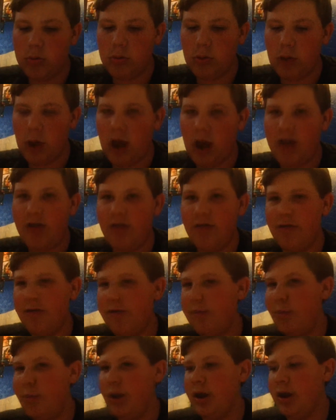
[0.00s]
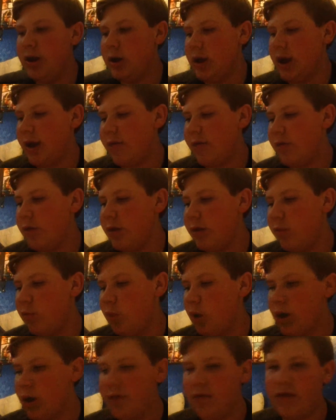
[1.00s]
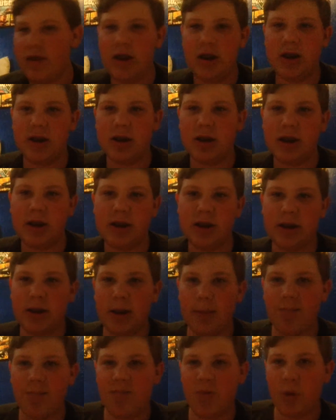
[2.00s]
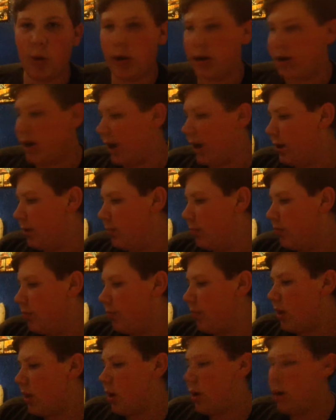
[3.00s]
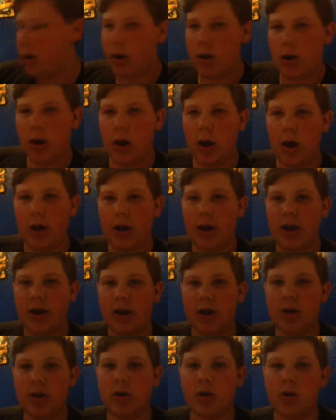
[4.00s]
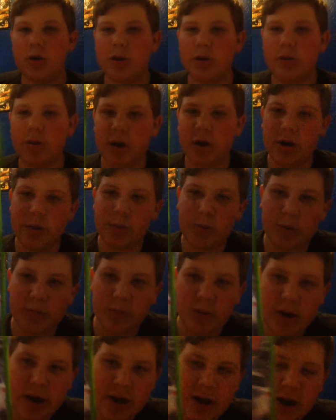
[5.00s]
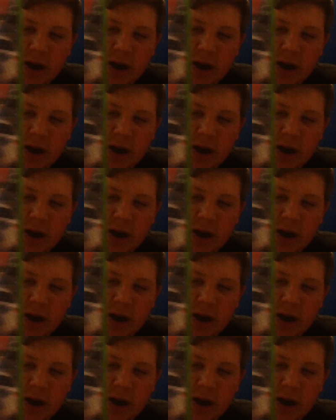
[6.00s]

I've beat every one of these except for Asylum. Next, also during spring break,